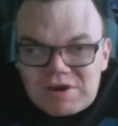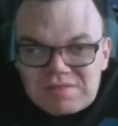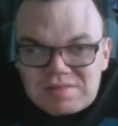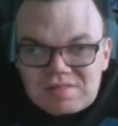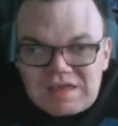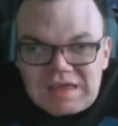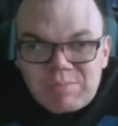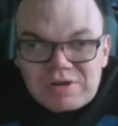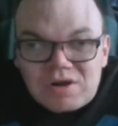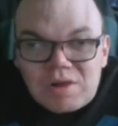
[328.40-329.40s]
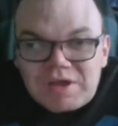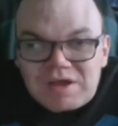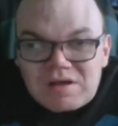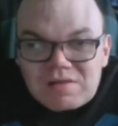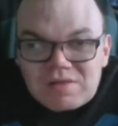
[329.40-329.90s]
seem like they're gonna
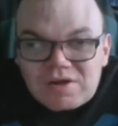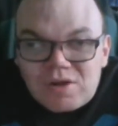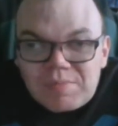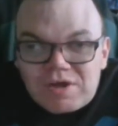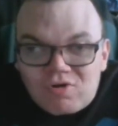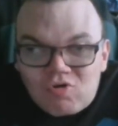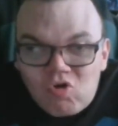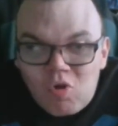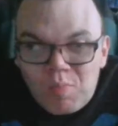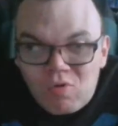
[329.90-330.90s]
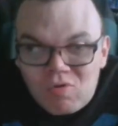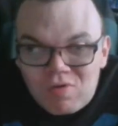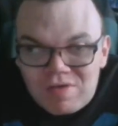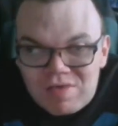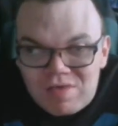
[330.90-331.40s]
be a couple,
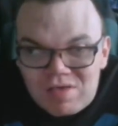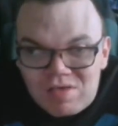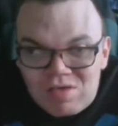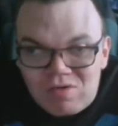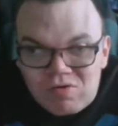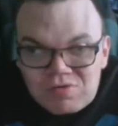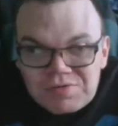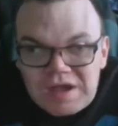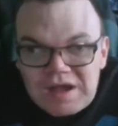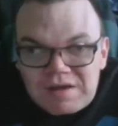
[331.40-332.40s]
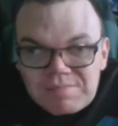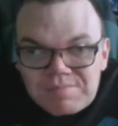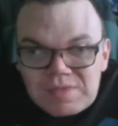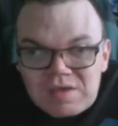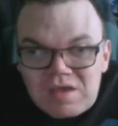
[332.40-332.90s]
or just
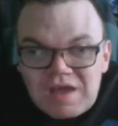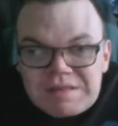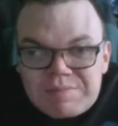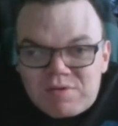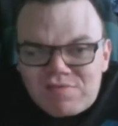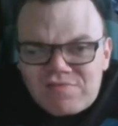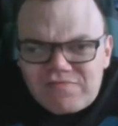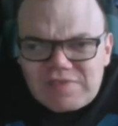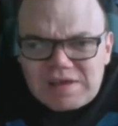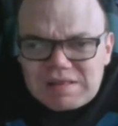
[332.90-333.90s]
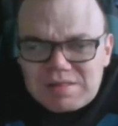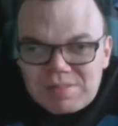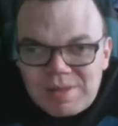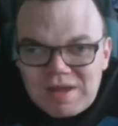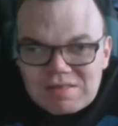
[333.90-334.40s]
accept their feelings
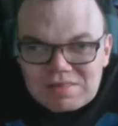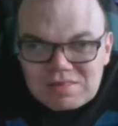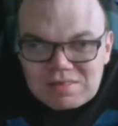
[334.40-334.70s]
and that.